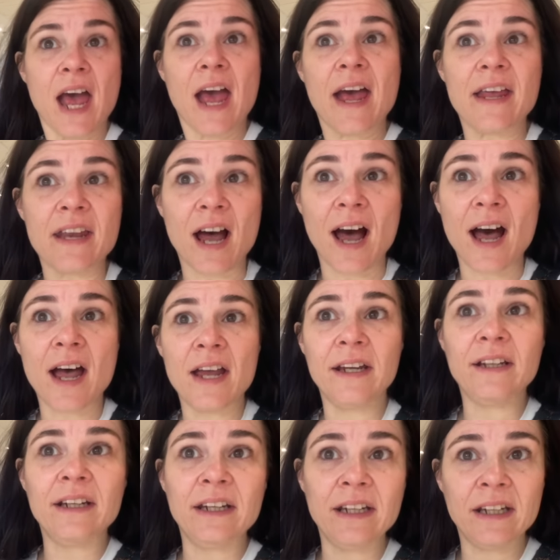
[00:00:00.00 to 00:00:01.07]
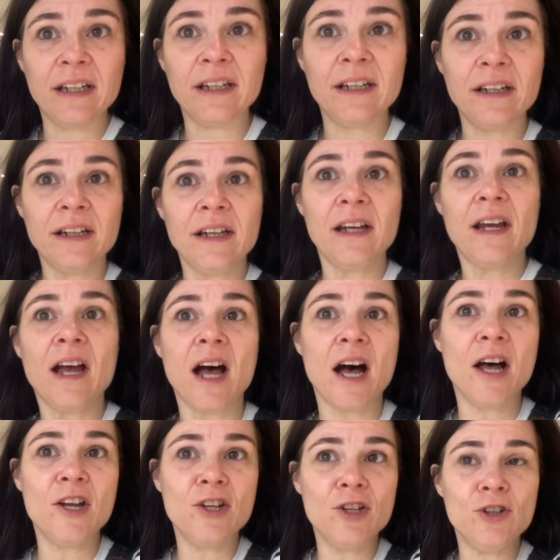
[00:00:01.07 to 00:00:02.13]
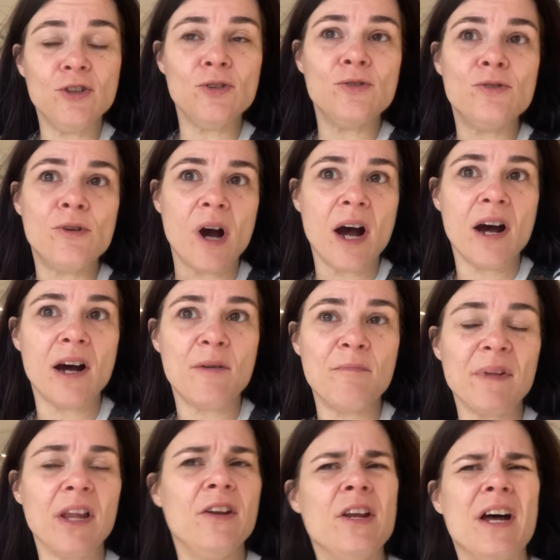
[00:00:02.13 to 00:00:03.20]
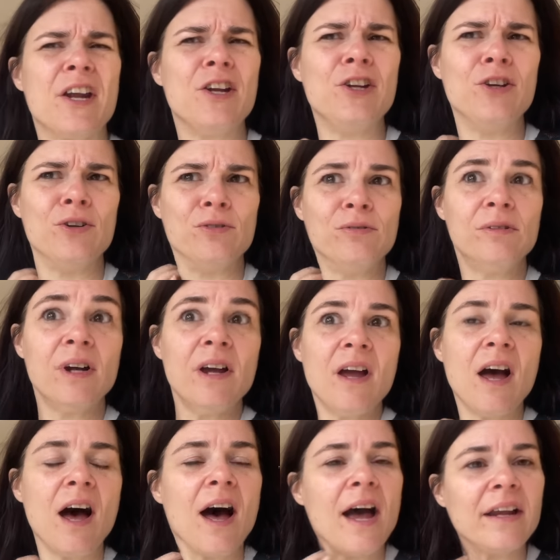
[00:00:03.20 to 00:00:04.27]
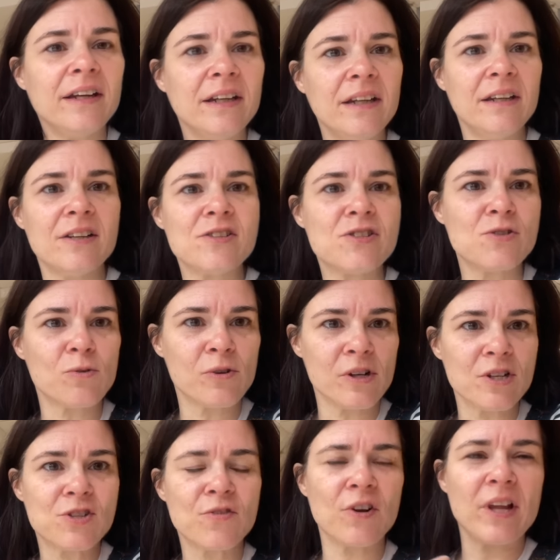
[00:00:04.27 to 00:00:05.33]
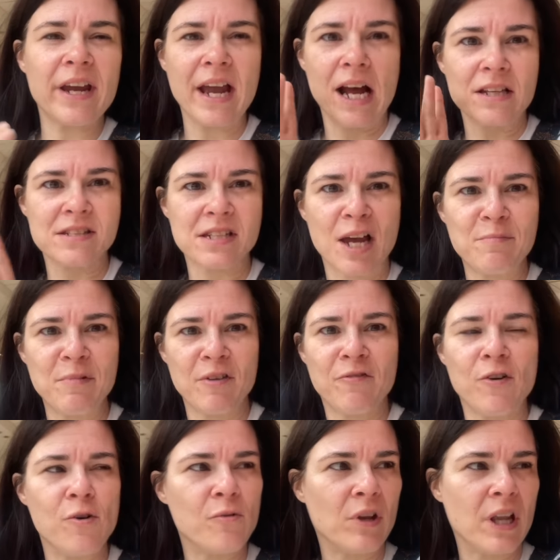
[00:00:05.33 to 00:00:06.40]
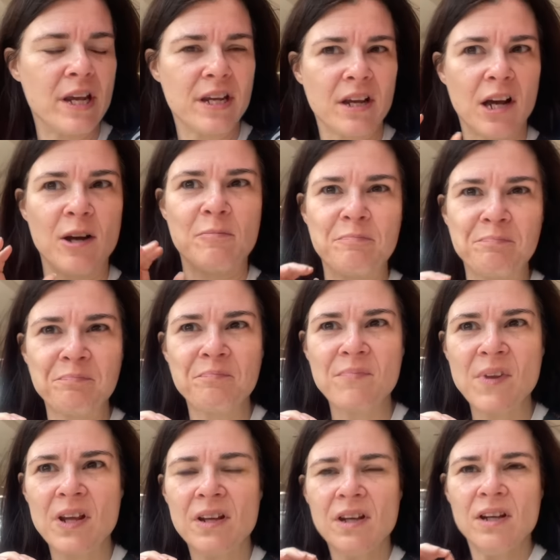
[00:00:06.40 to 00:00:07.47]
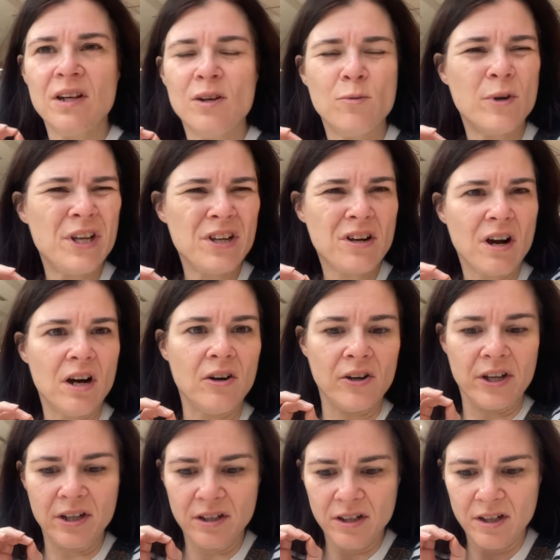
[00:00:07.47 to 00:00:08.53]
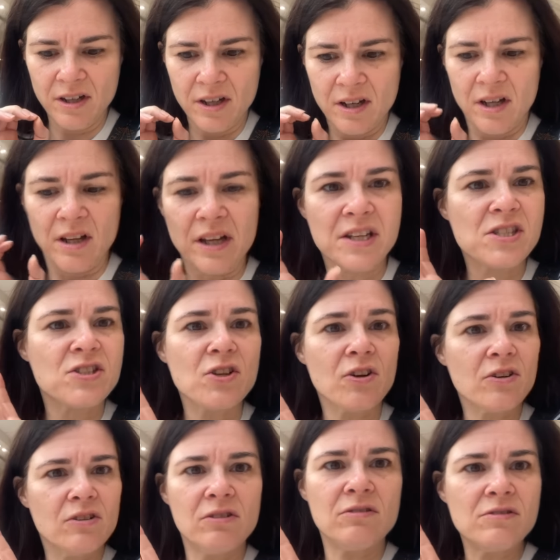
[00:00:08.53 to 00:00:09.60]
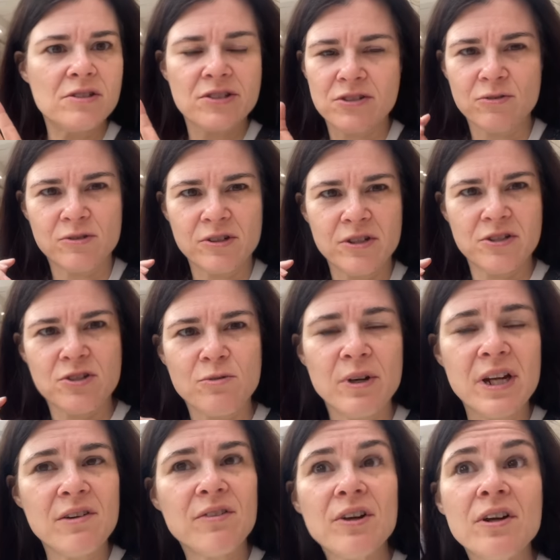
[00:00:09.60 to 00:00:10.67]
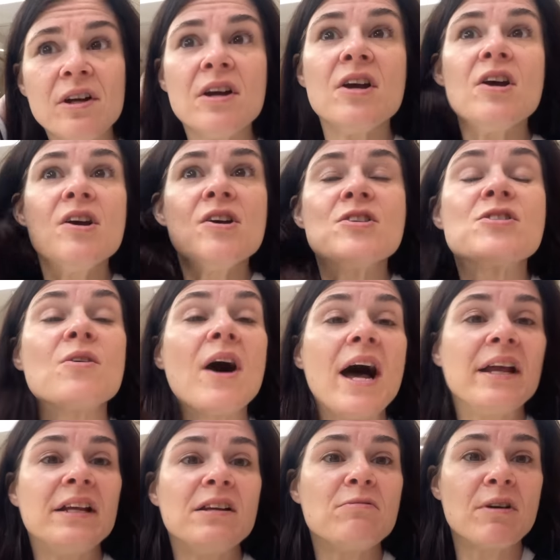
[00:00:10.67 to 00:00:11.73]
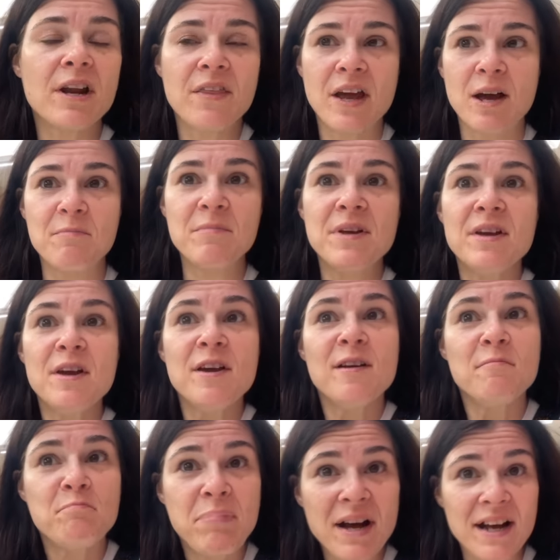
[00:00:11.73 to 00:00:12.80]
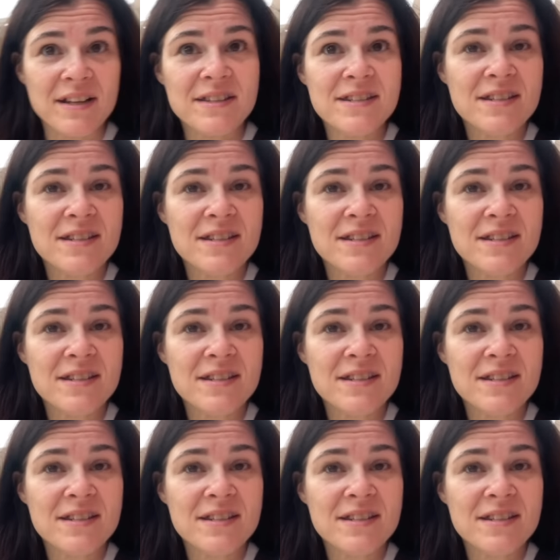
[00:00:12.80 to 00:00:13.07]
and I need a new, I need storage for like outside my phone, like what do you call it? External storage or whatever. So I need one of them. But